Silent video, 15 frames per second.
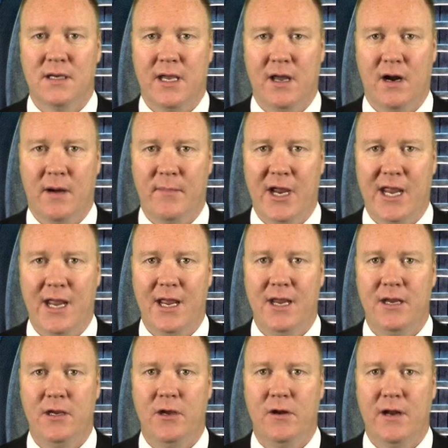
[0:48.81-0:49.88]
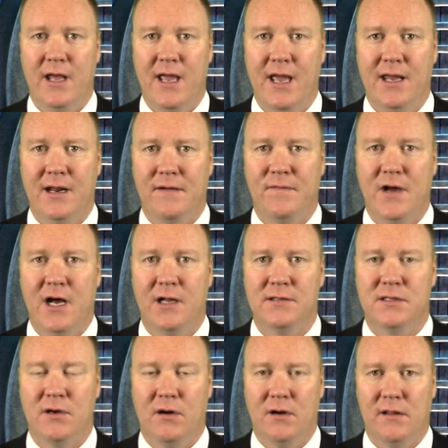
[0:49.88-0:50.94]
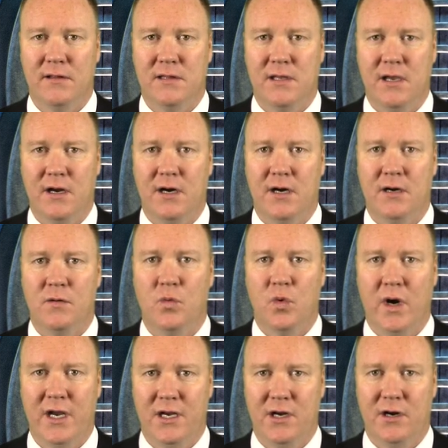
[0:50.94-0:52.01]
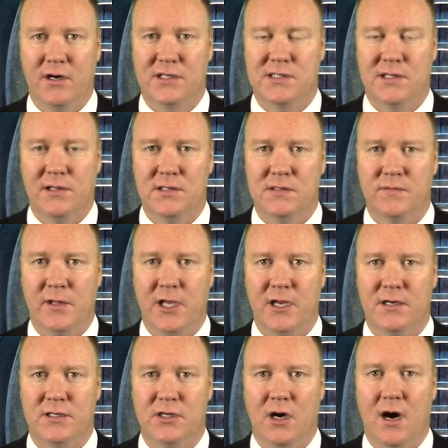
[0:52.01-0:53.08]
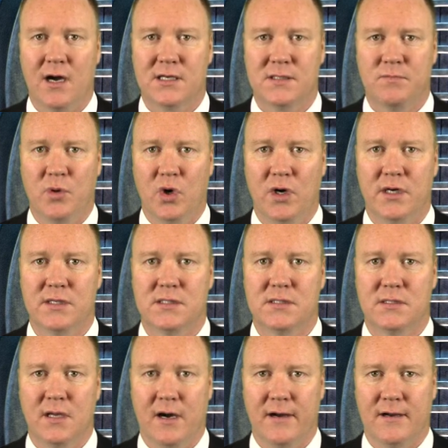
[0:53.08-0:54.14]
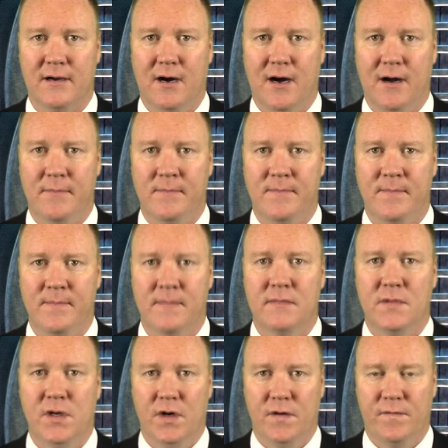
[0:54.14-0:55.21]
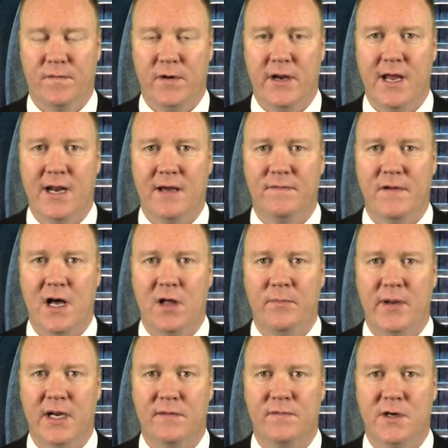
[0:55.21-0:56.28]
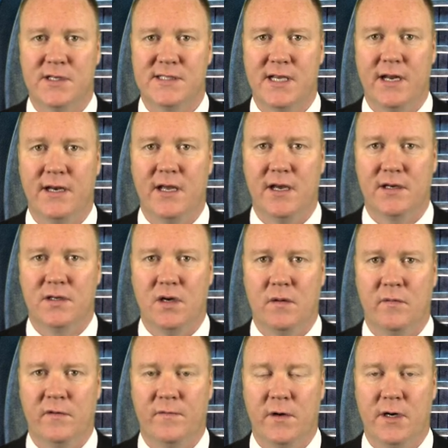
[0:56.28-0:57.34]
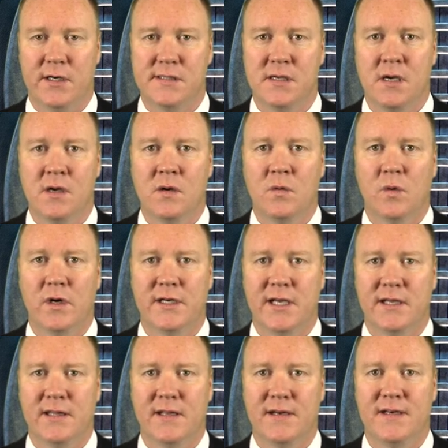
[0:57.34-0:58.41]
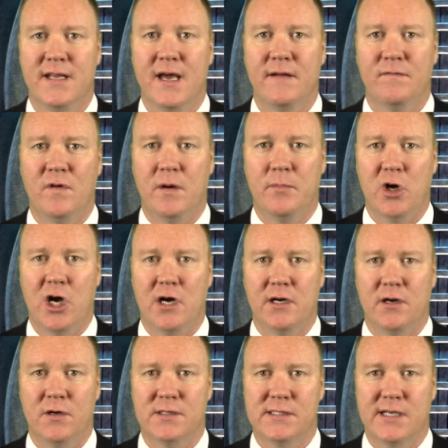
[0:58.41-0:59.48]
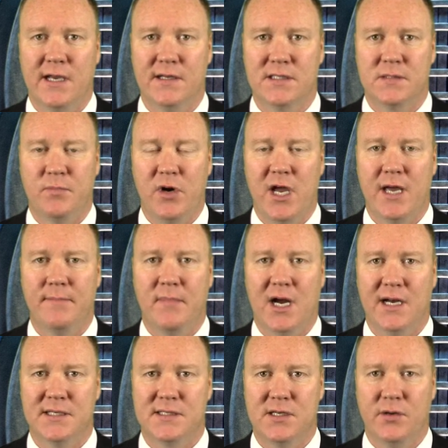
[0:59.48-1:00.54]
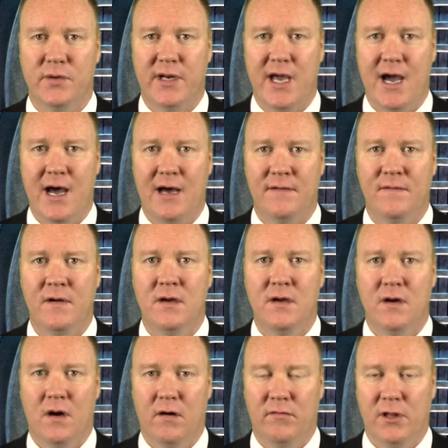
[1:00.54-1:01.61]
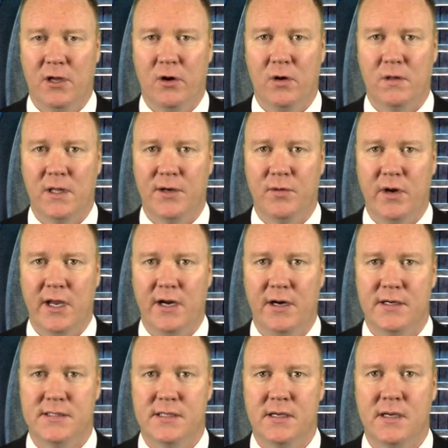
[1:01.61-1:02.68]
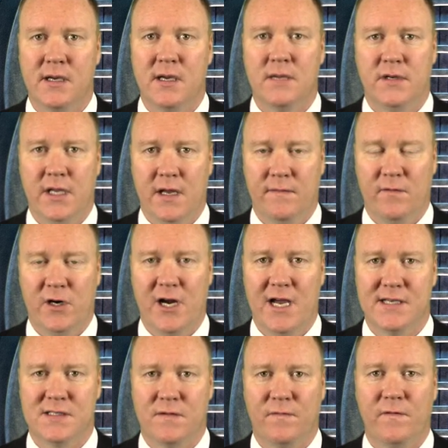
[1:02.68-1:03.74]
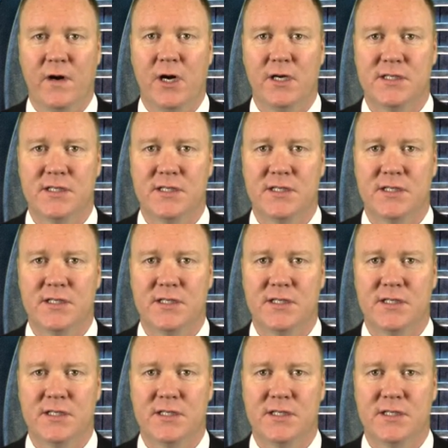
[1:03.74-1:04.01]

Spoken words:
Get on my 8-unit NFL total of the year right here exclusively at DocSports.com. Your free NFL pick for Sunday, October 1st, we're taking the Denver Broncos against spread -2.5 over the Oakland Raiders. Denver has a very